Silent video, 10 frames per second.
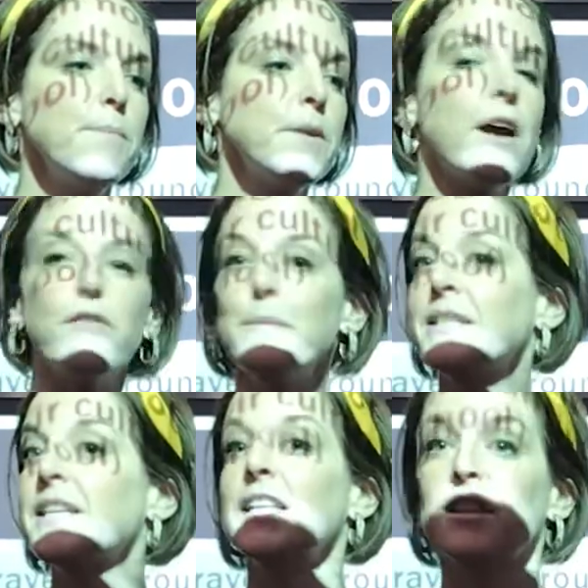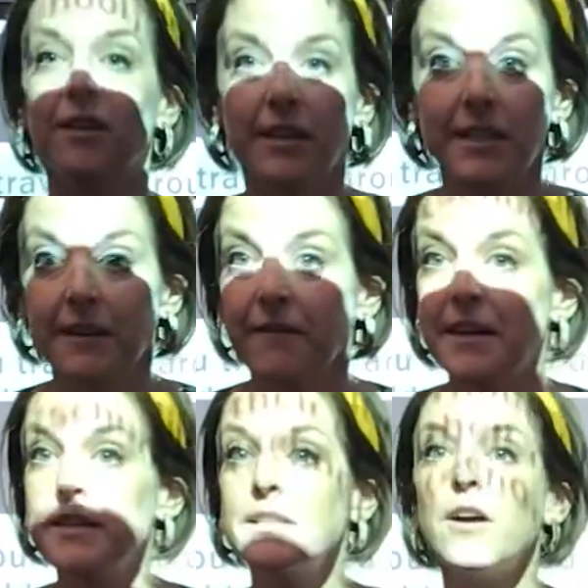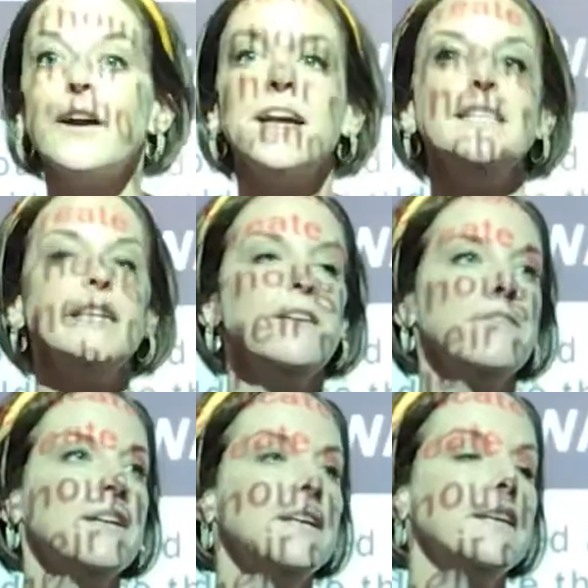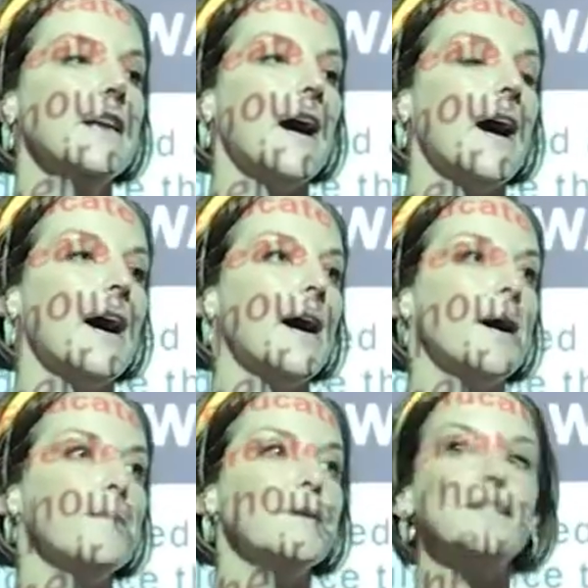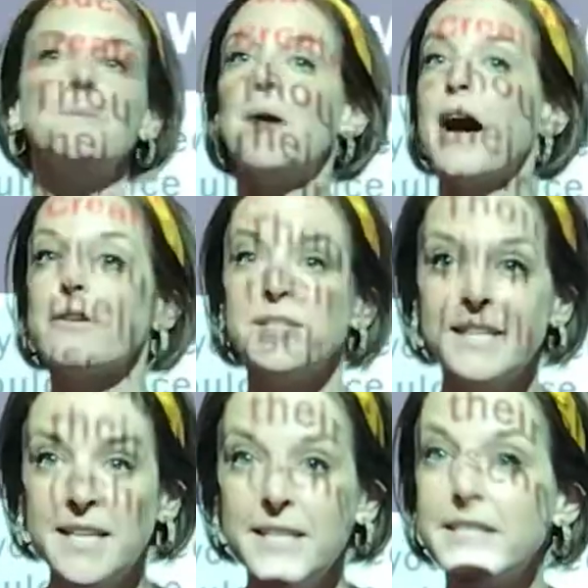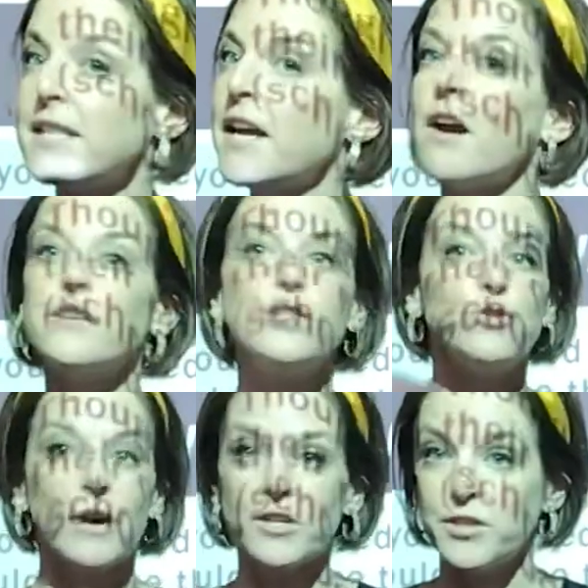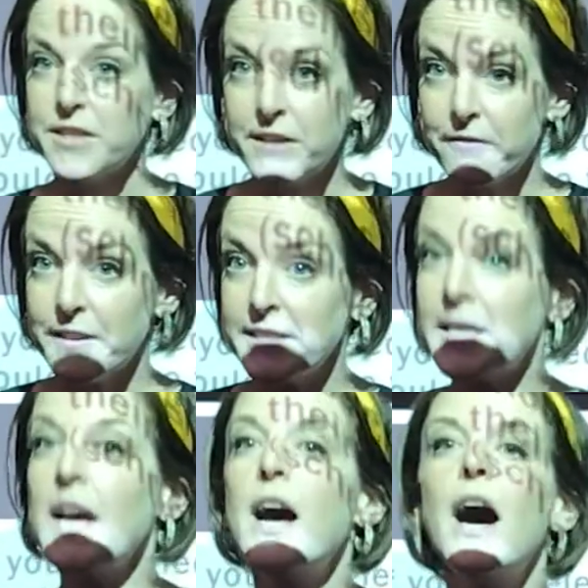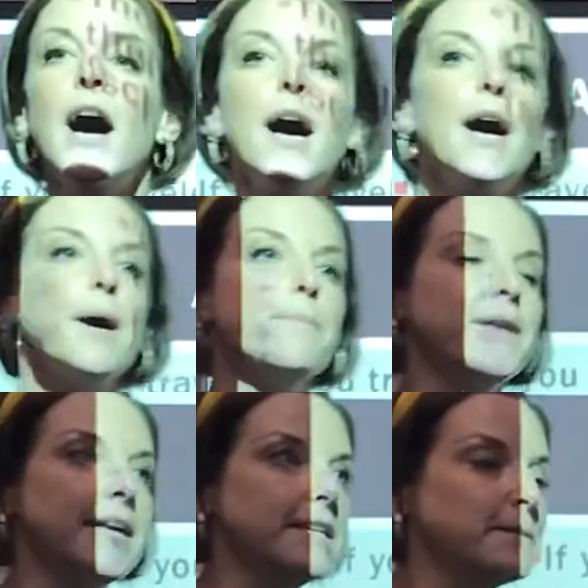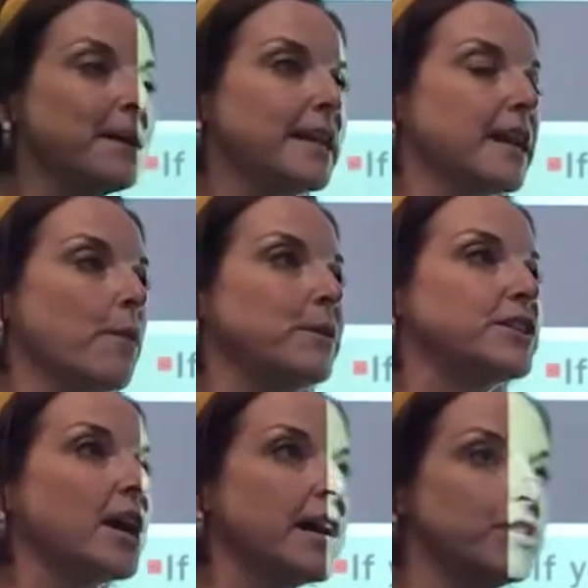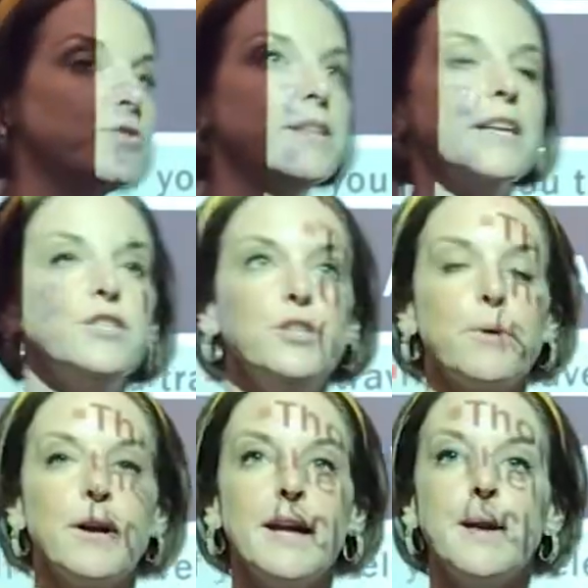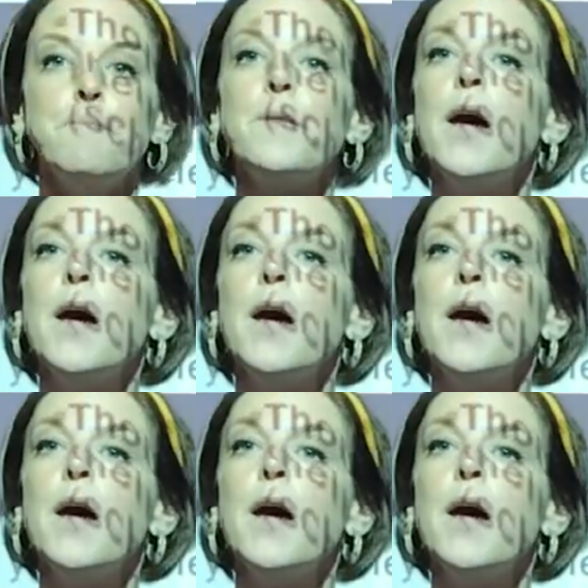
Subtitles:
Governments can look different, all right? Even democracies, they are structured different depending on which country that you are in.